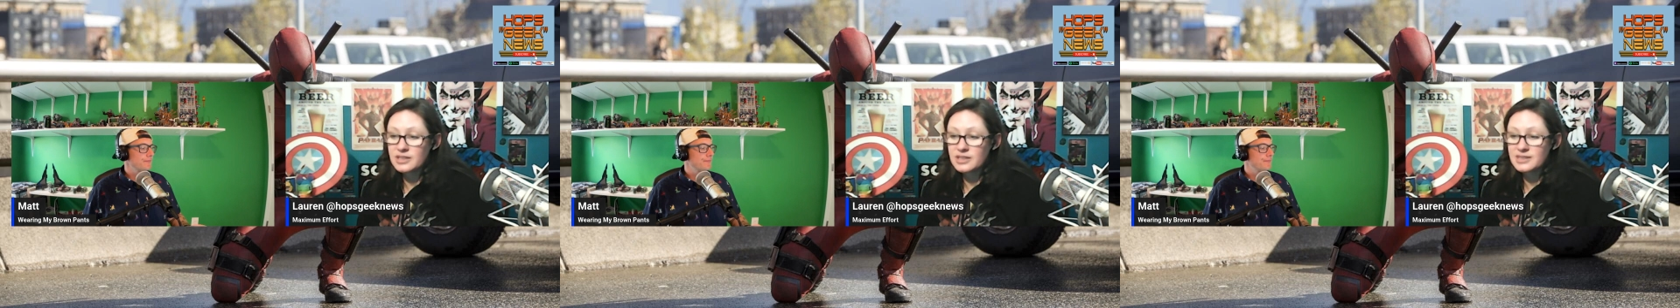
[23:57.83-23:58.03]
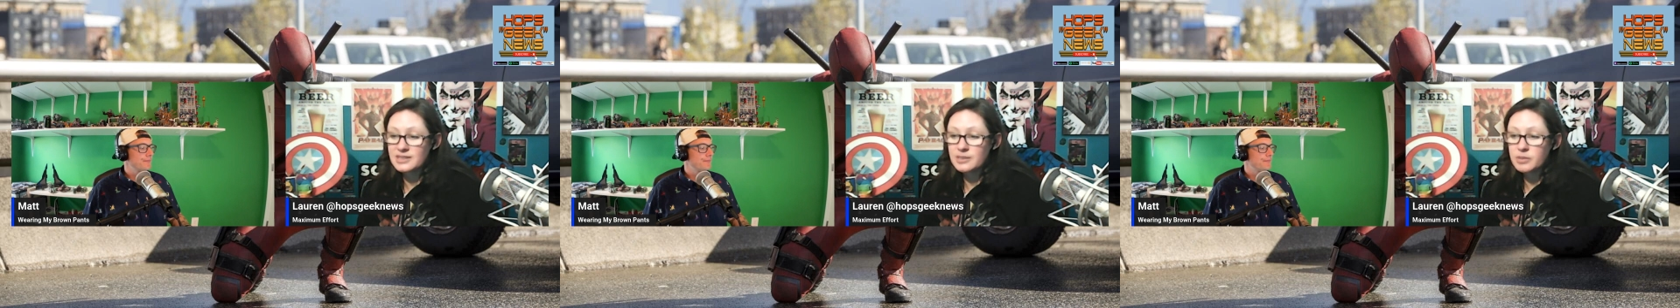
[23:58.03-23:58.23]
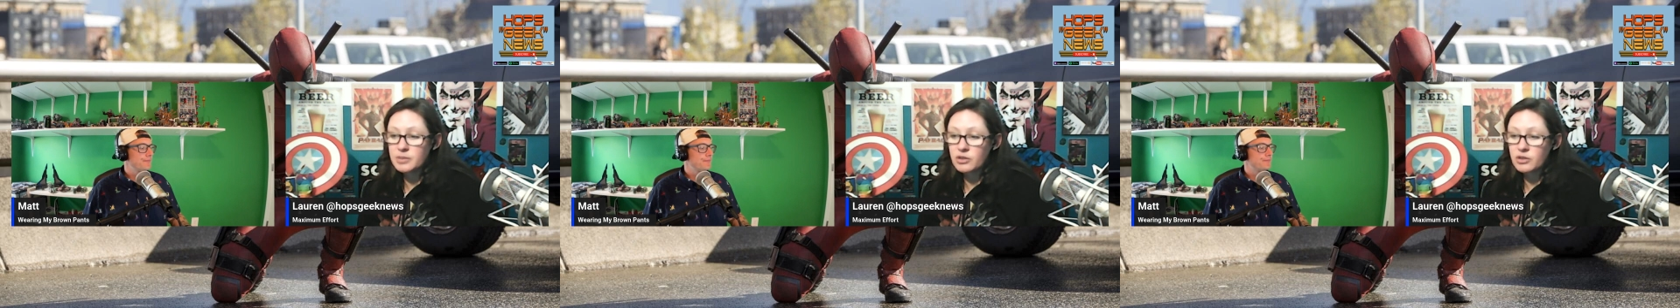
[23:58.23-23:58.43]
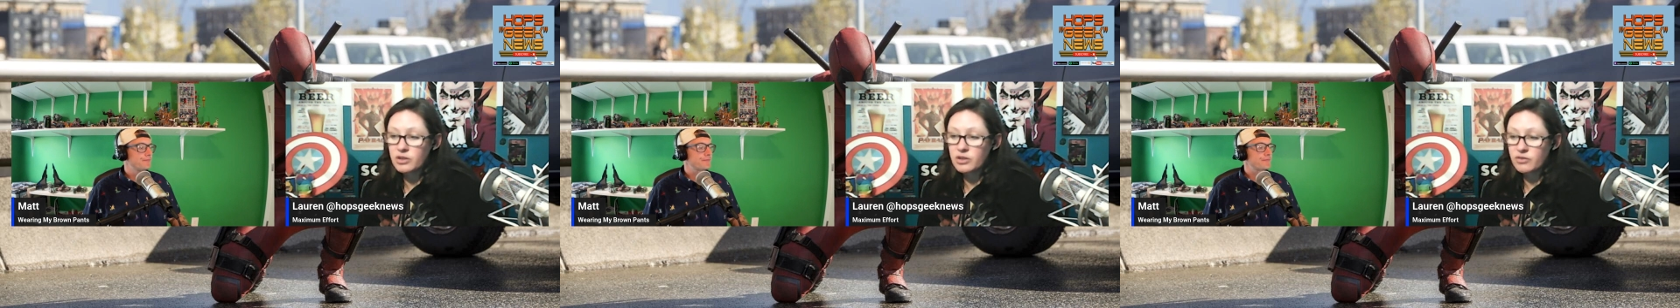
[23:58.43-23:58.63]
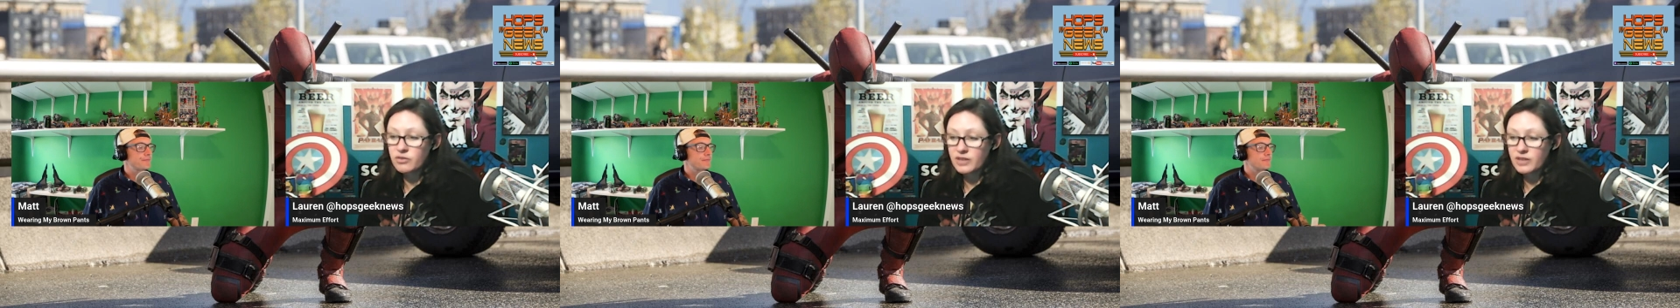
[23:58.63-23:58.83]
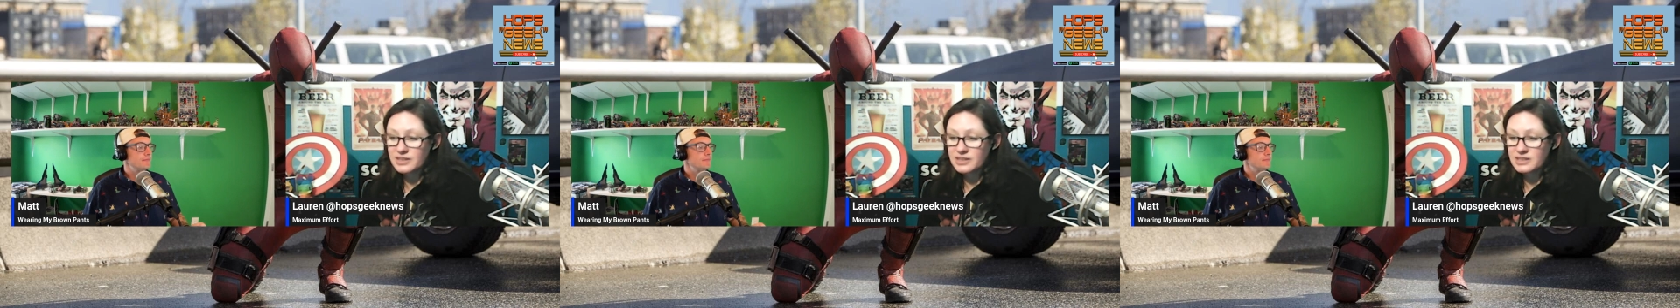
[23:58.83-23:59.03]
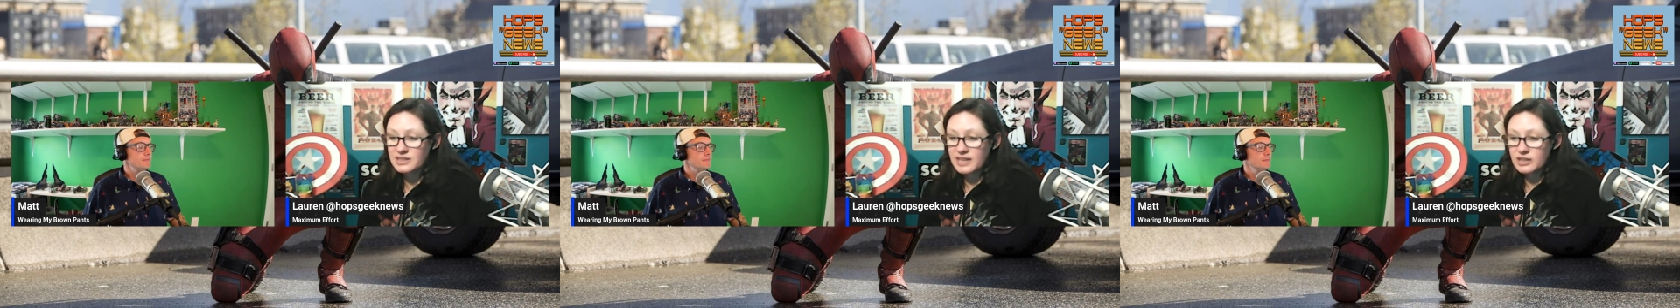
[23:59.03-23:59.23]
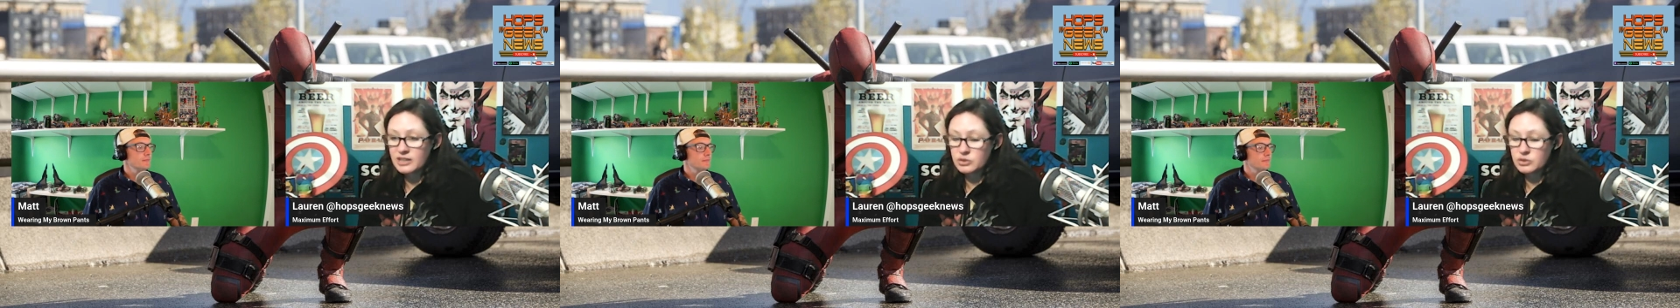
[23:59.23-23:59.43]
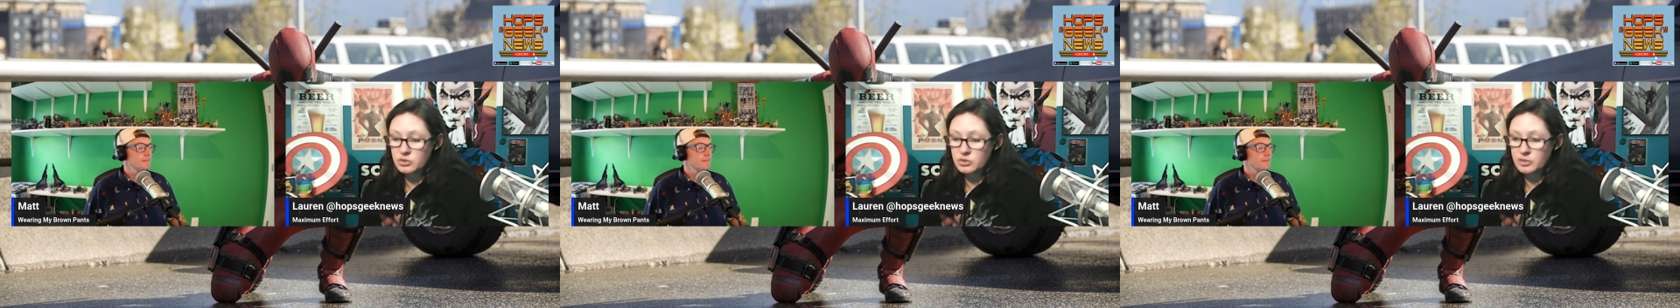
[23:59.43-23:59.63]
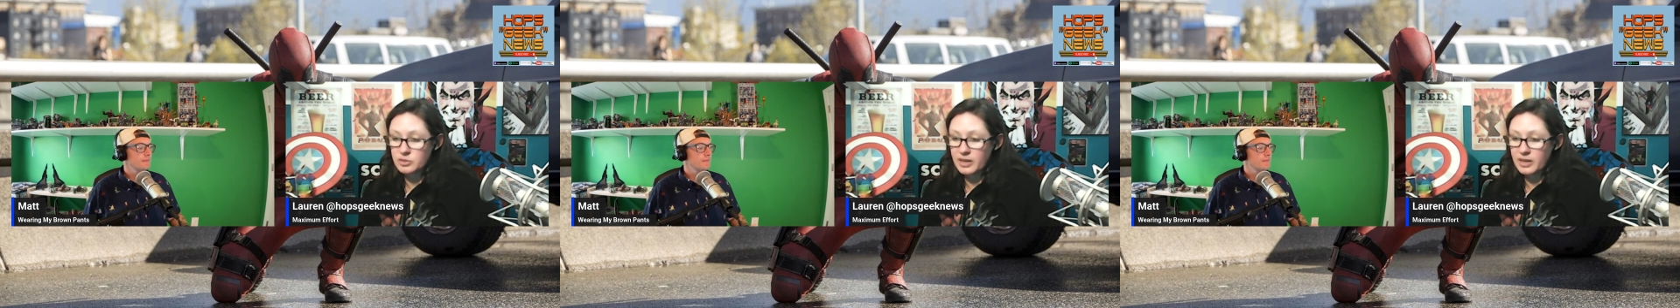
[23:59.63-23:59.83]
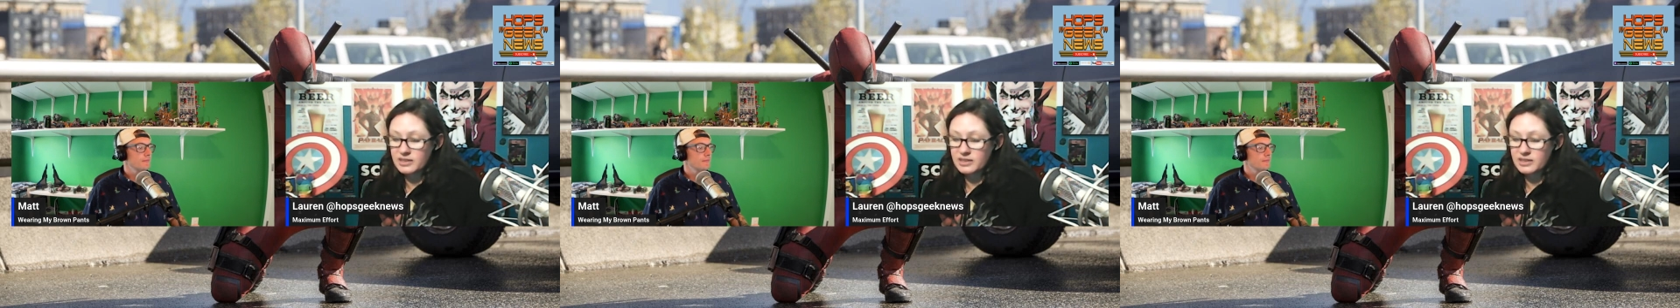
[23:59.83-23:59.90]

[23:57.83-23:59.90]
symbiote infected dinosaurs back